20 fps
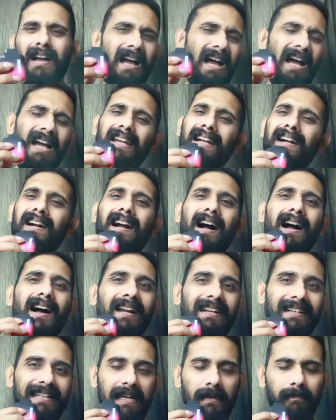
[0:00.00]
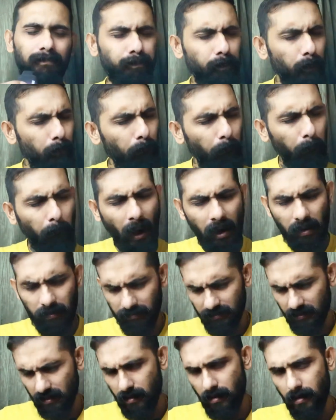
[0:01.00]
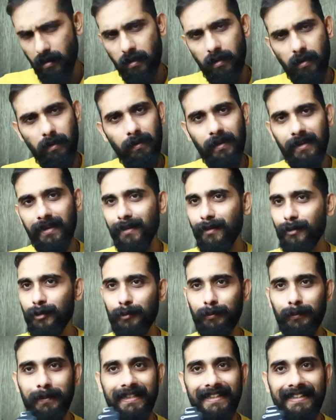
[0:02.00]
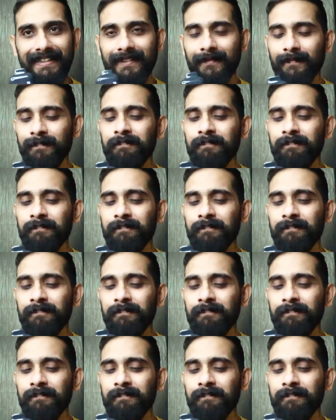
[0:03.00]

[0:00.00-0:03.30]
I can't have. Oh, it is sweet.